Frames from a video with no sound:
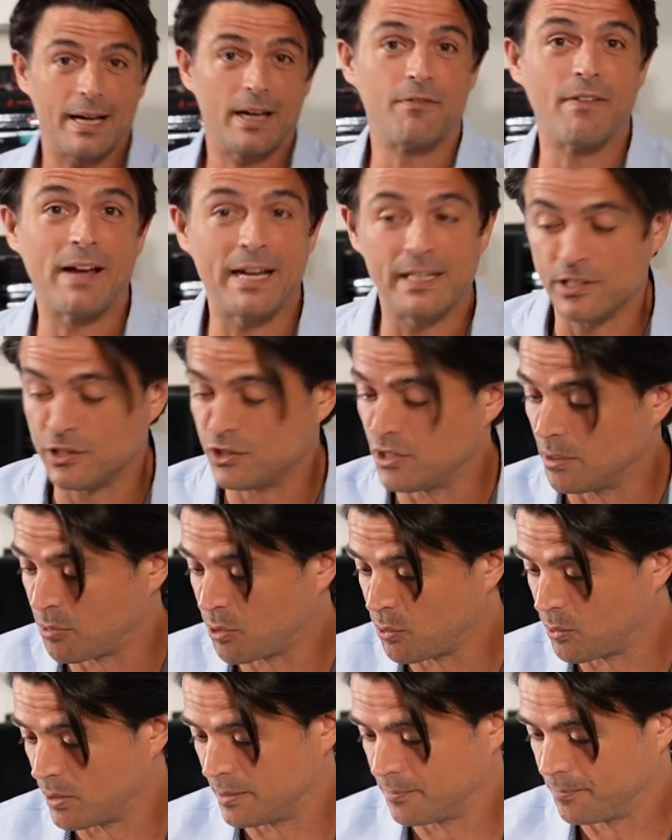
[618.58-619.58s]
advantage number
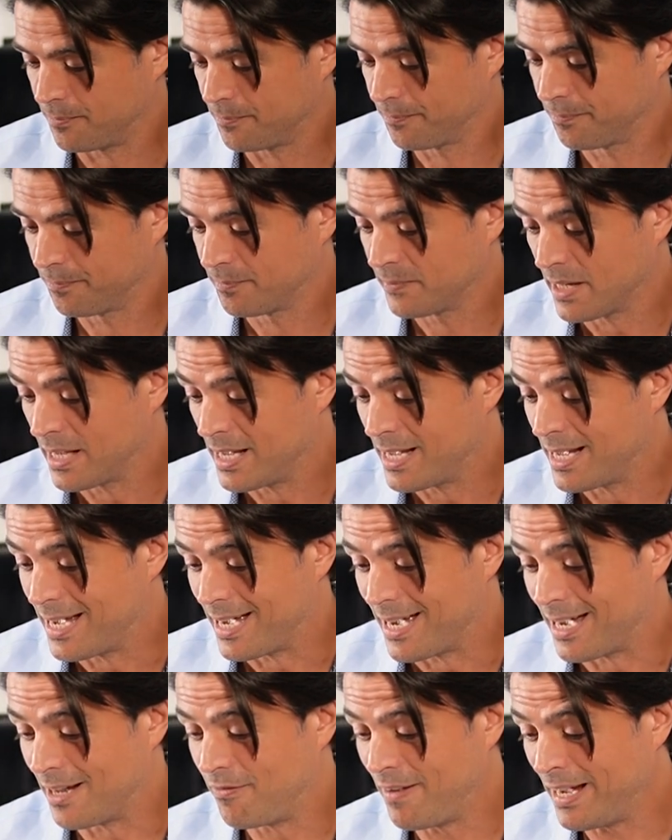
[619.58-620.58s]
one.
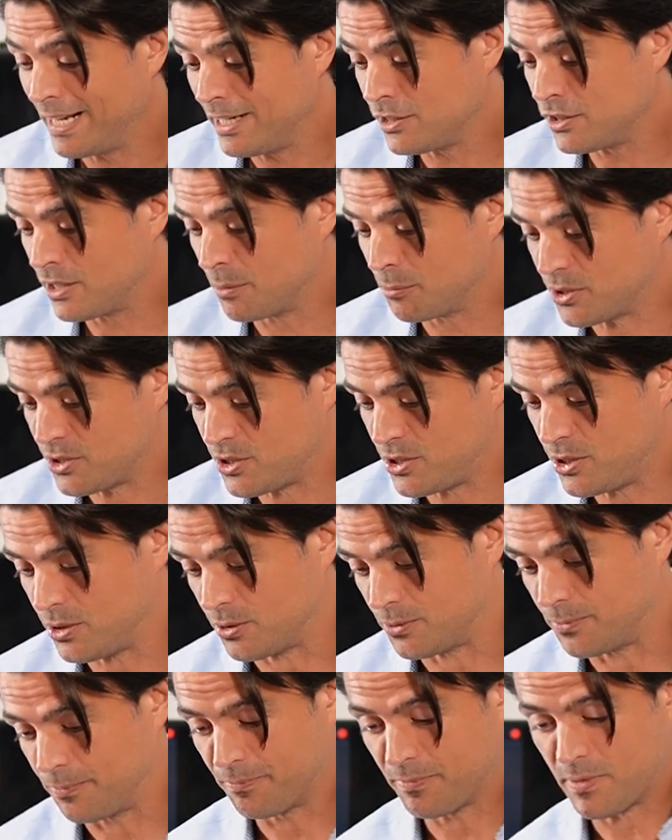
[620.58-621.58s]
Advantage number
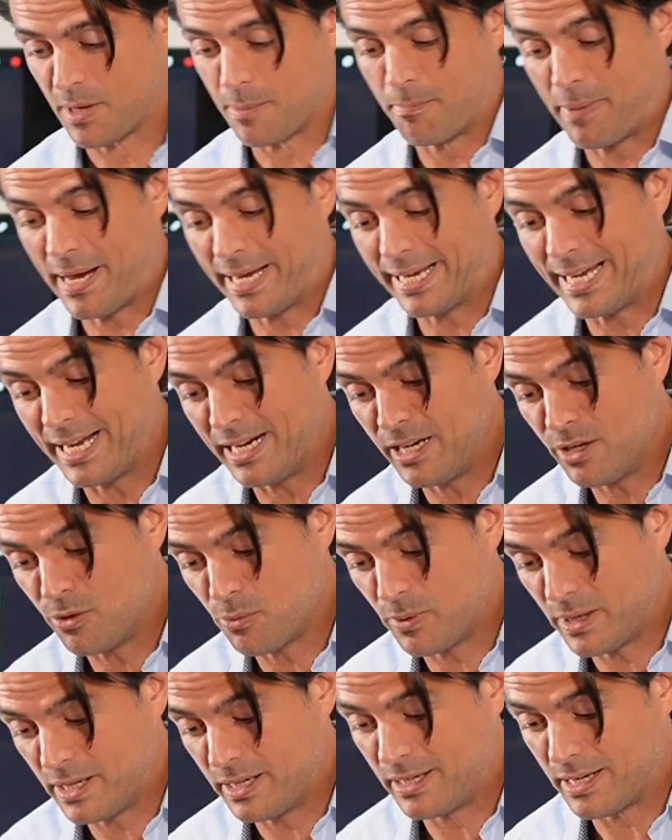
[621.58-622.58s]
two, by getting
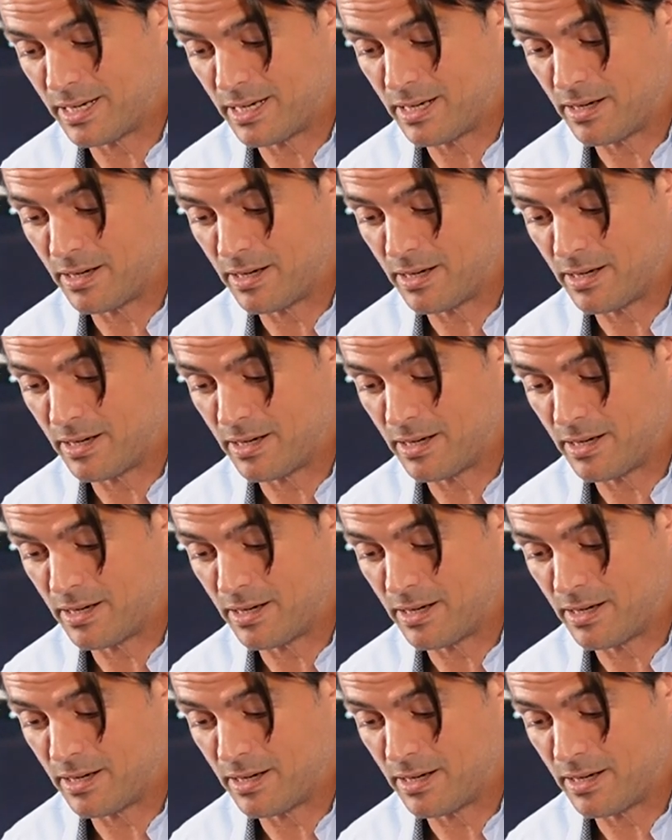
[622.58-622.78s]
rid